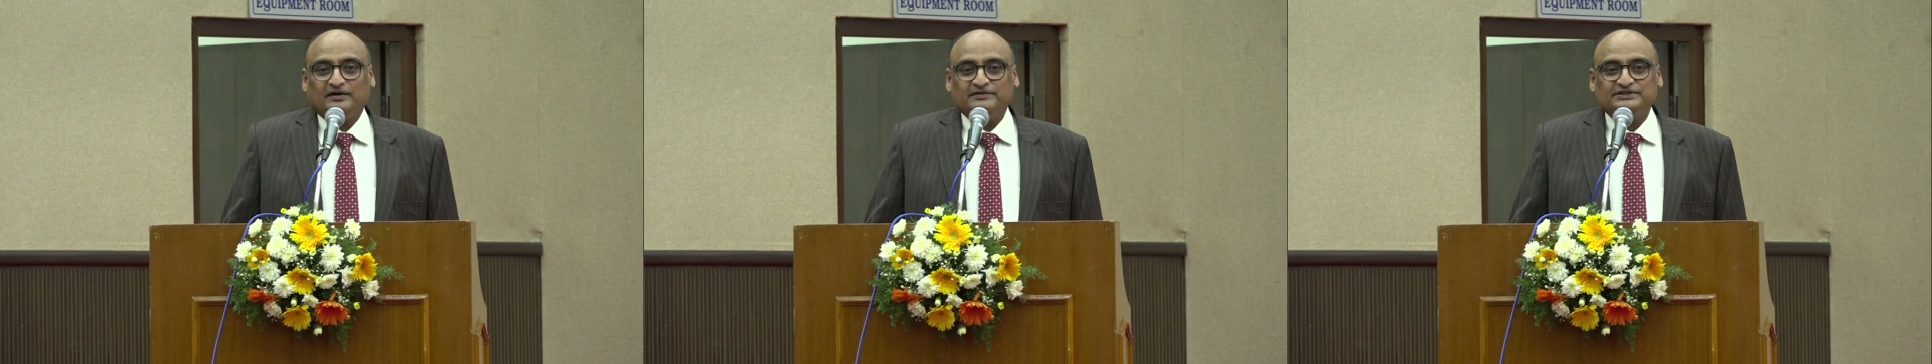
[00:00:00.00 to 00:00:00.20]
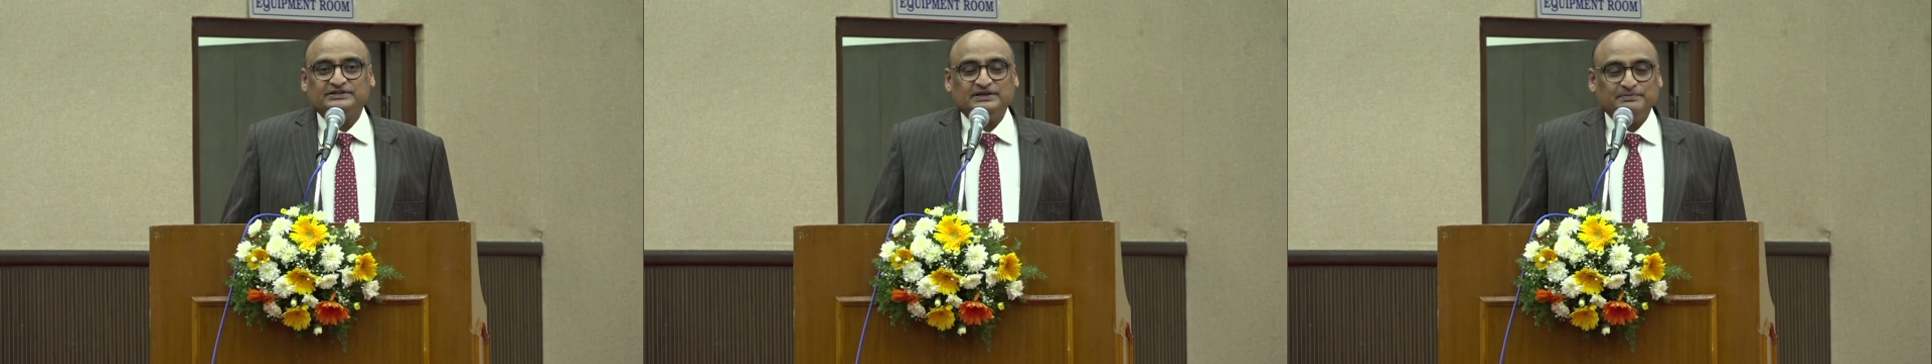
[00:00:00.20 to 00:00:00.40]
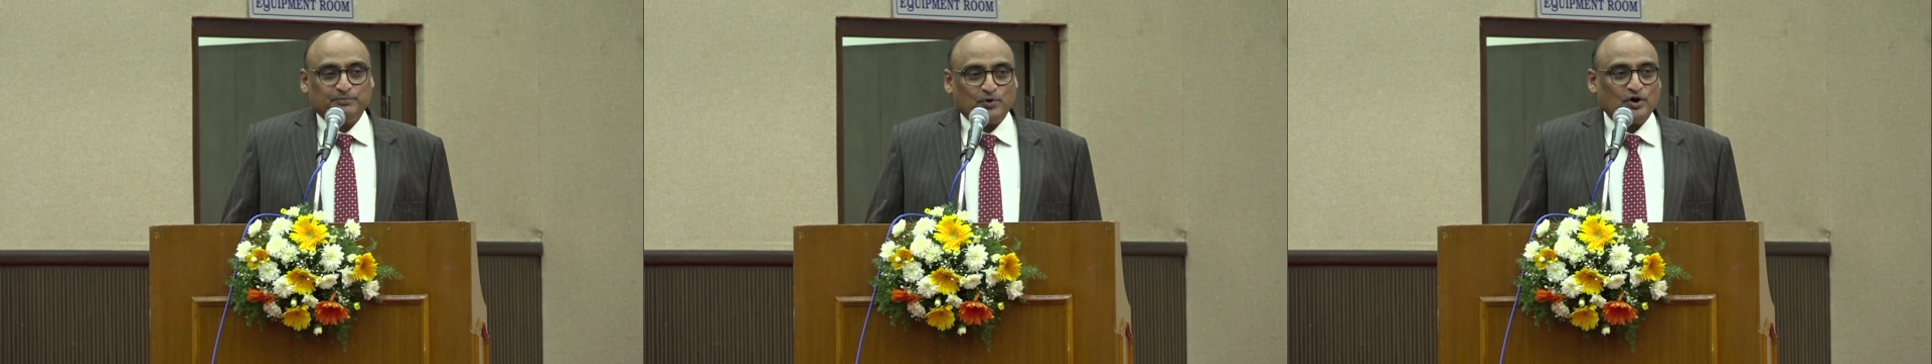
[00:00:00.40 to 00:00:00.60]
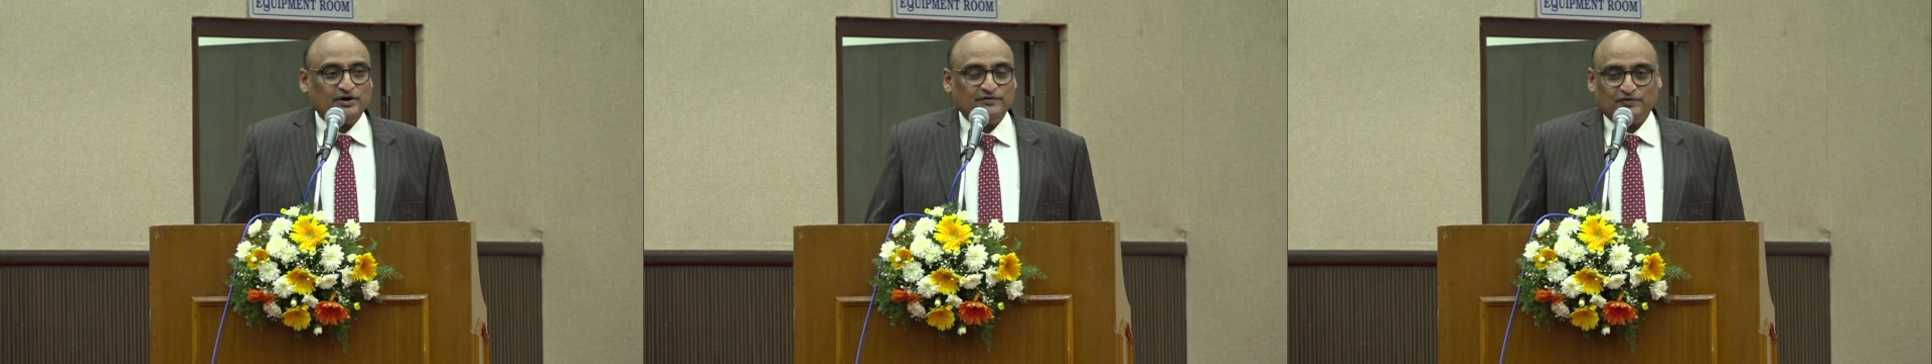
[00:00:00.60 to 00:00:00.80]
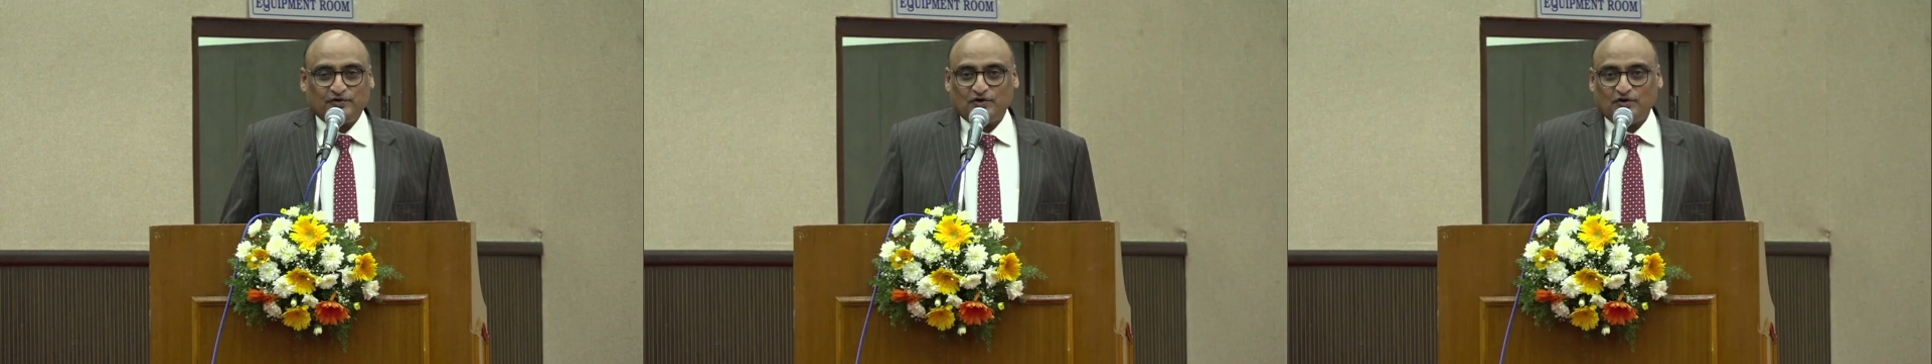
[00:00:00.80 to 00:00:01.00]
which is
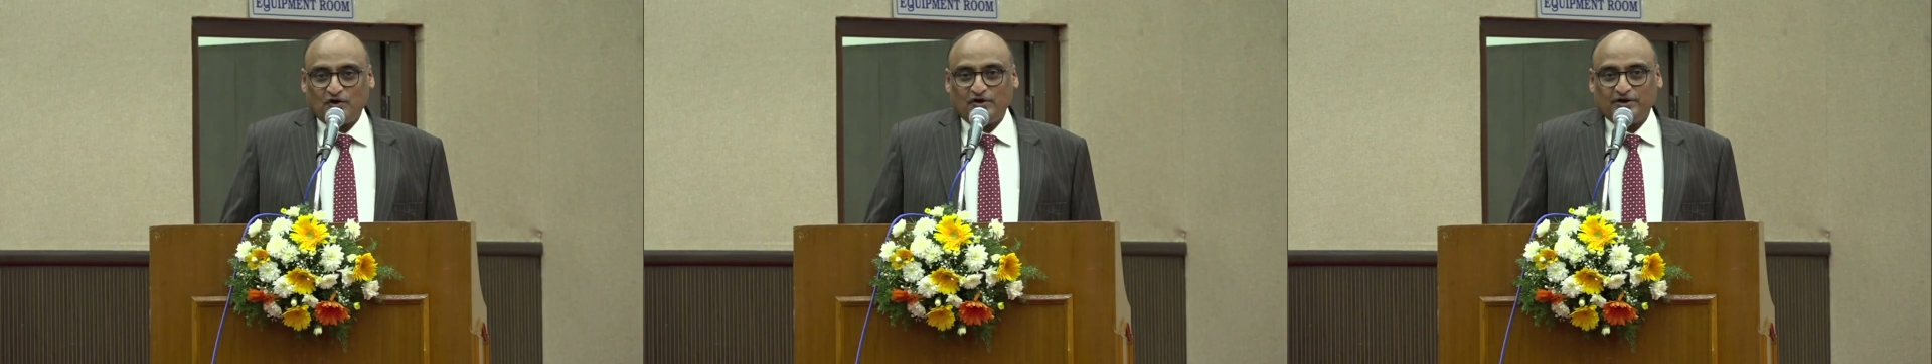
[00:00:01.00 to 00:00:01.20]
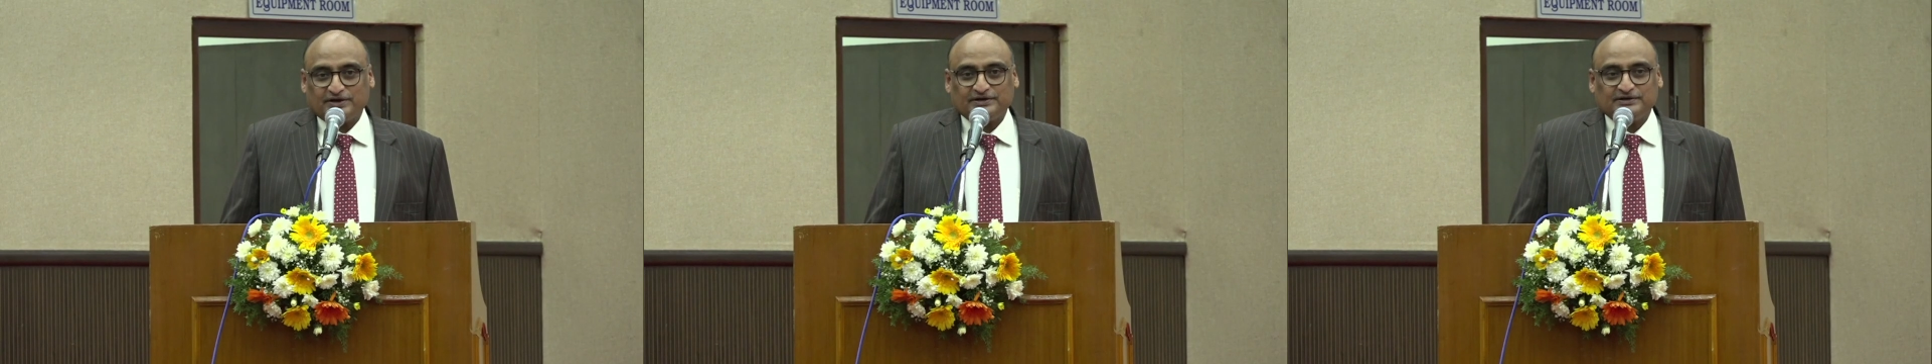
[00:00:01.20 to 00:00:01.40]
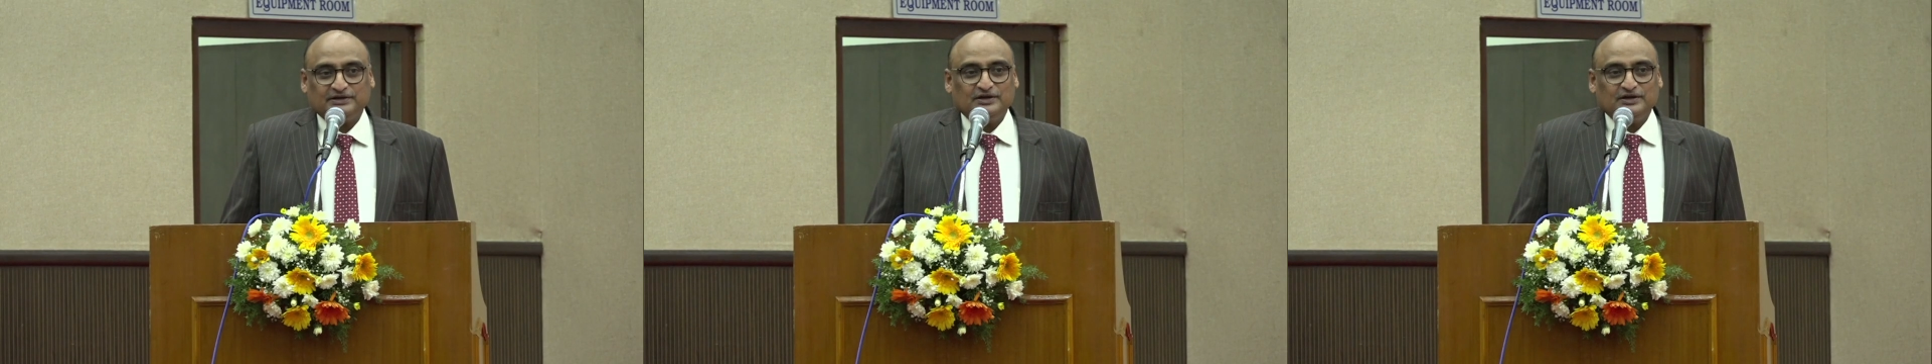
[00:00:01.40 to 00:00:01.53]
important for a lawyer.